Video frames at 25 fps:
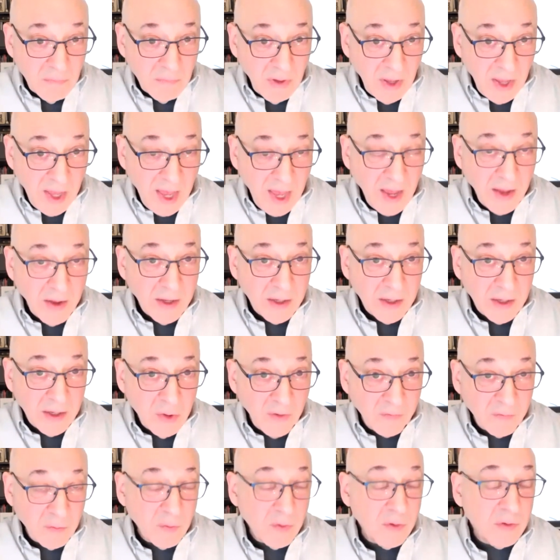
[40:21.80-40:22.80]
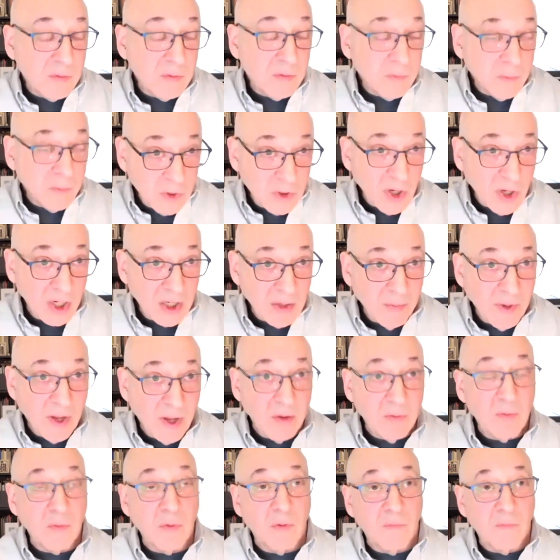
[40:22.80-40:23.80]
ha- you have to. we talked
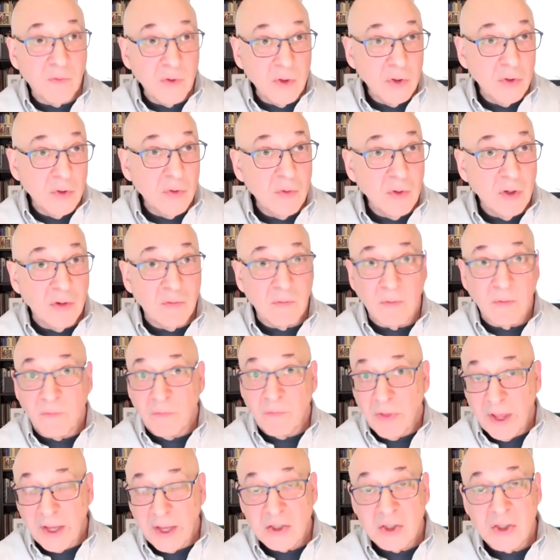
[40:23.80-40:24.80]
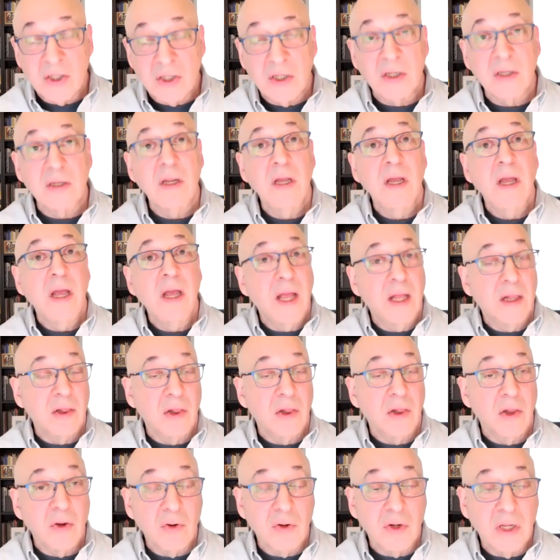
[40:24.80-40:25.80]
about review and reflection and
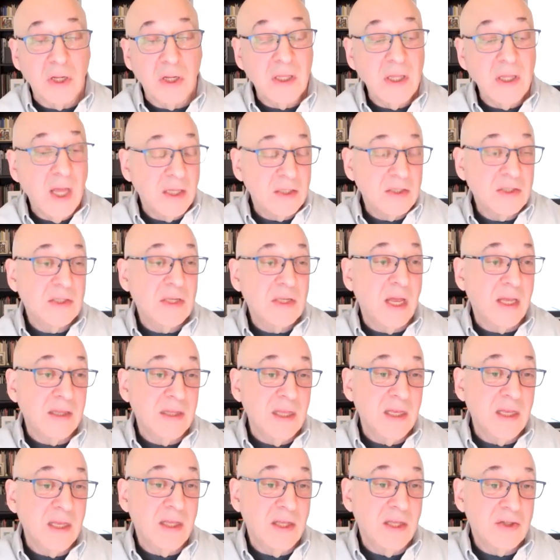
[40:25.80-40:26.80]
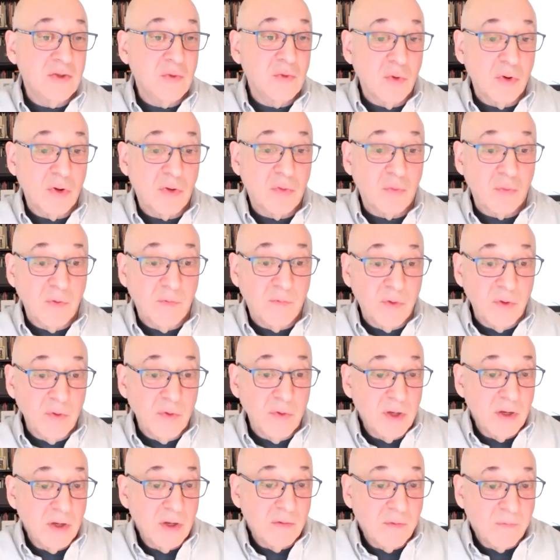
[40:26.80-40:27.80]
learning. Yes, I think it's worth
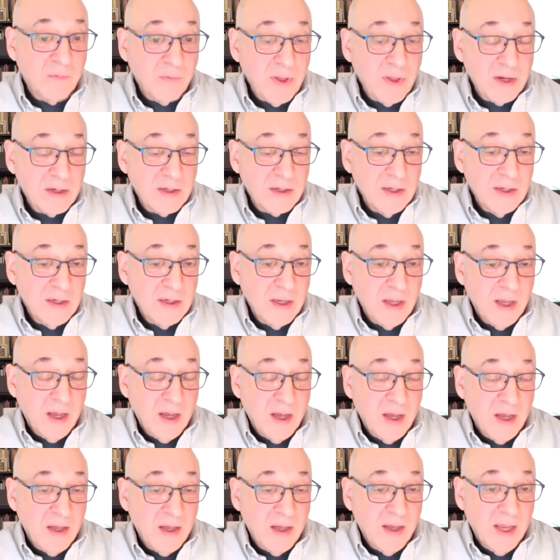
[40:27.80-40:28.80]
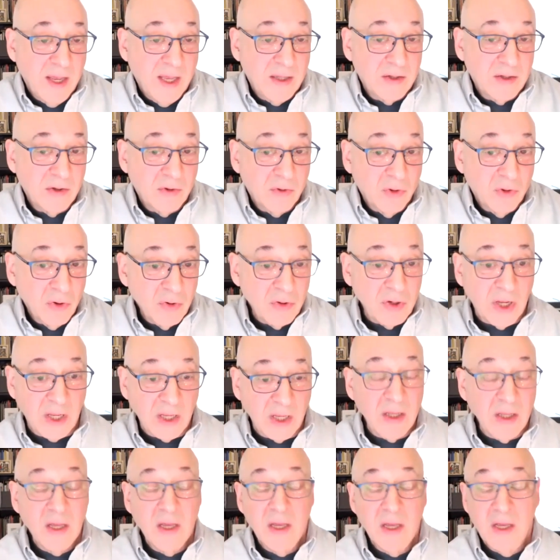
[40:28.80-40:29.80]
reviewing and reflecting uh, and
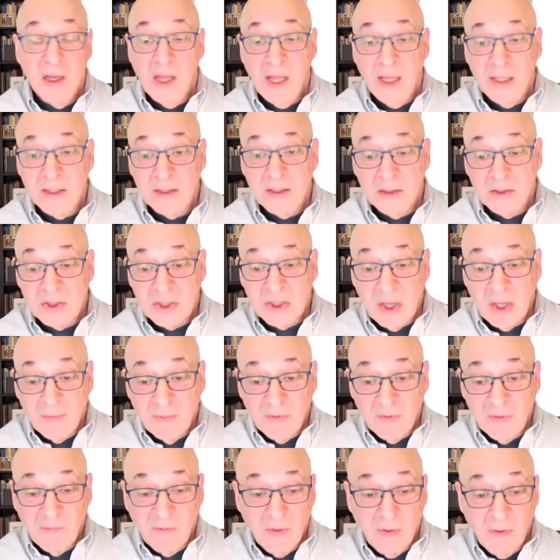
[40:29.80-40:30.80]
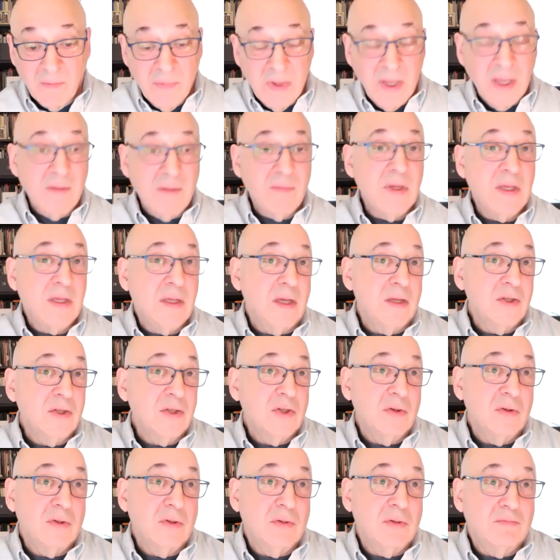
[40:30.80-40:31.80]
learning. And some of them may because
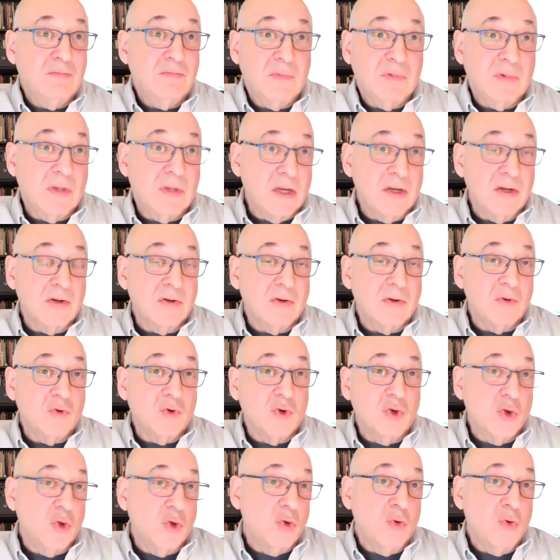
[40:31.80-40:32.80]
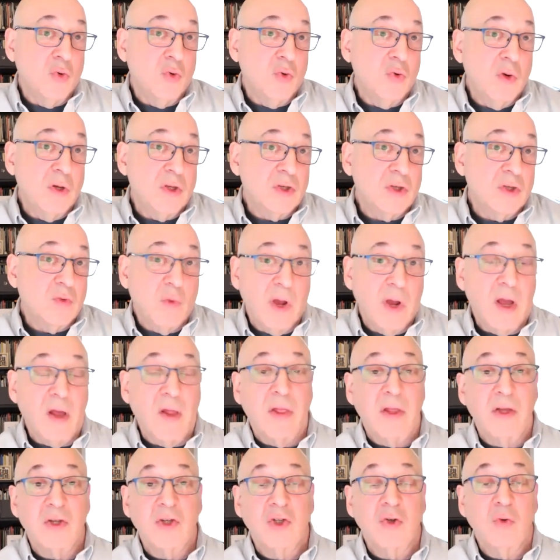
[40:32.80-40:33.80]
you didn't do as well
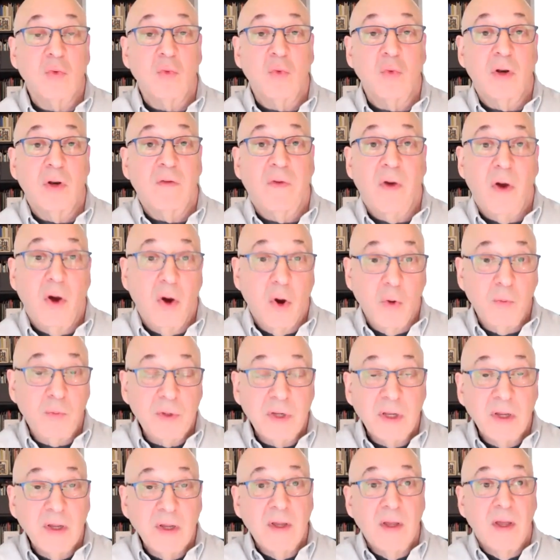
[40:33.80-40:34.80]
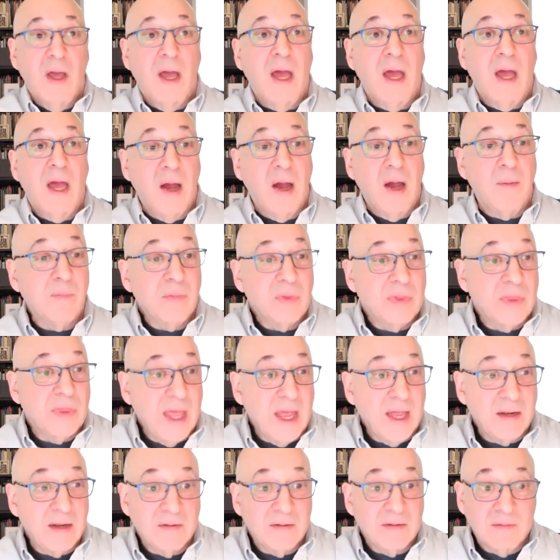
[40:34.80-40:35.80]
as you would have hoped. Um,
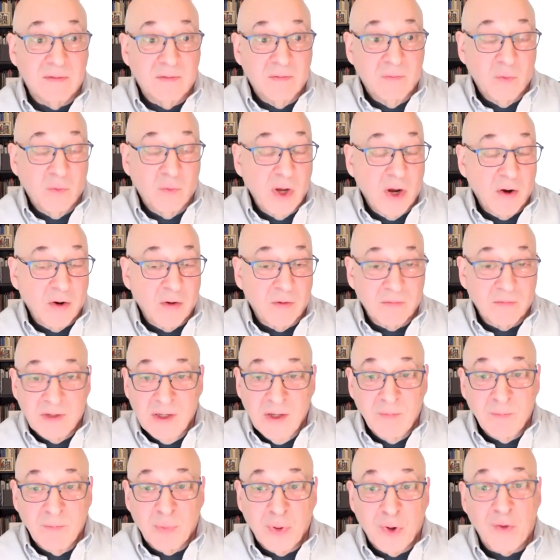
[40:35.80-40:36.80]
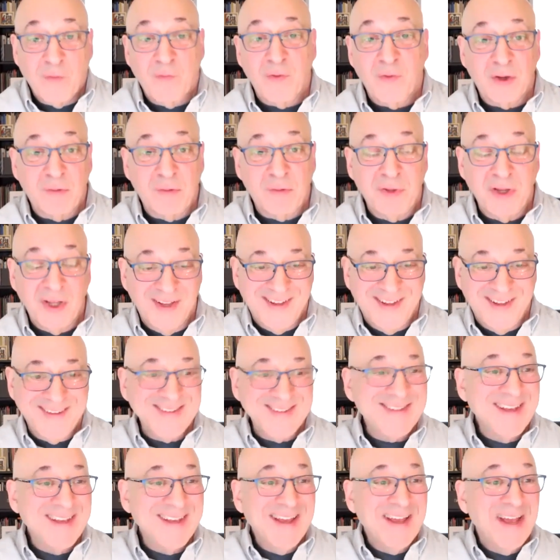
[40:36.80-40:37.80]
that we are imperfect
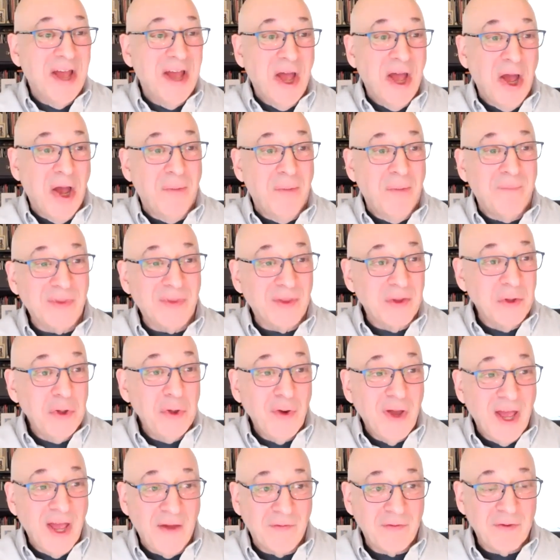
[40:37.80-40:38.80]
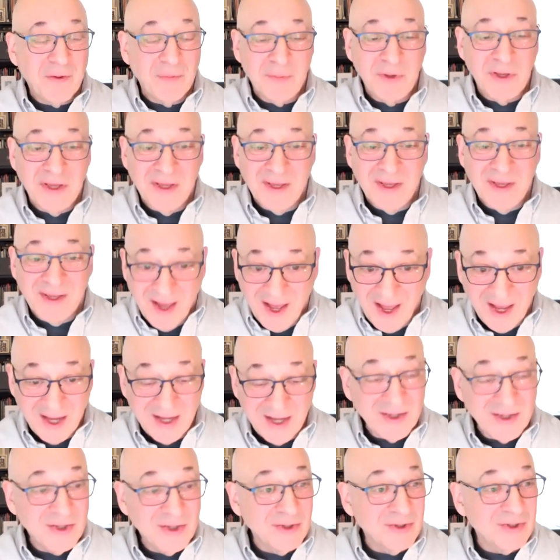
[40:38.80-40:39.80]
beings um, you have to be
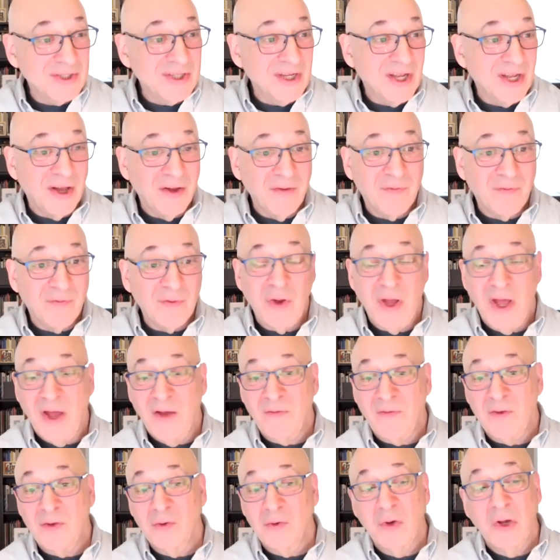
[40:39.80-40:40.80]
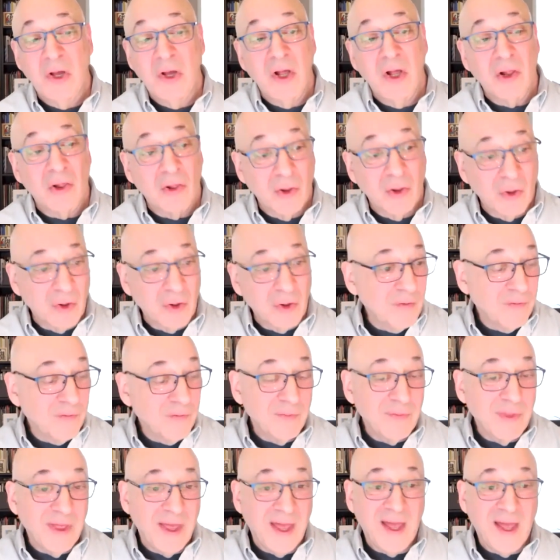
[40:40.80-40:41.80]
kind to yourself. You have to learn
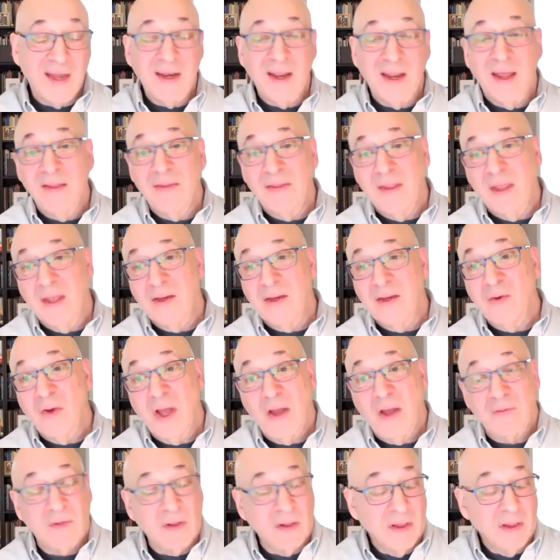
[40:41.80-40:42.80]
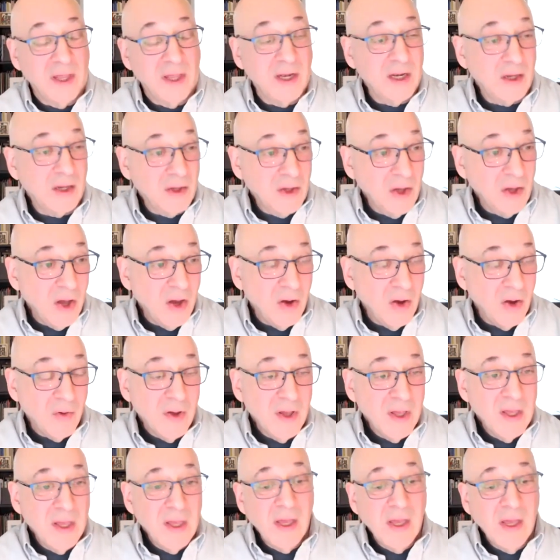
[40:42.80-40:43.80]
from that, and then you have to let it go.
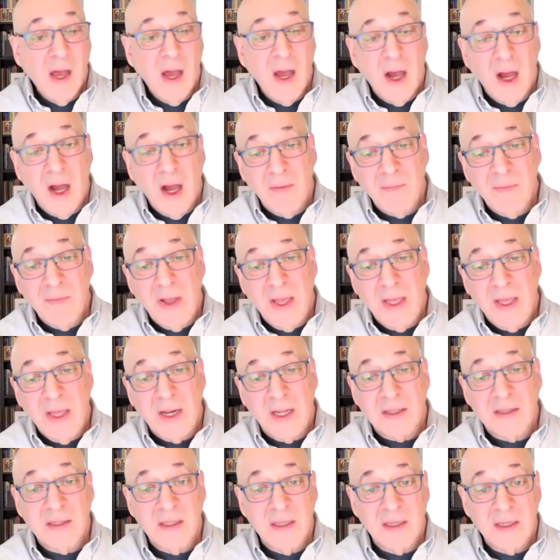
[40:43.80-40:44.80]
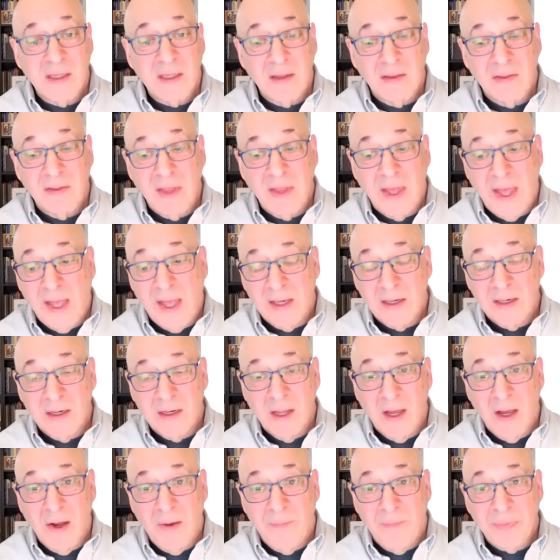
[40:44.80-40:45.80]
Um, and I think that
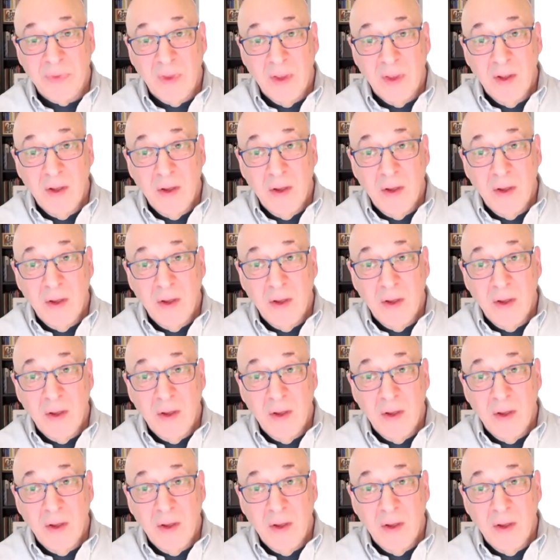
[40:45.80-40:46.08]
um,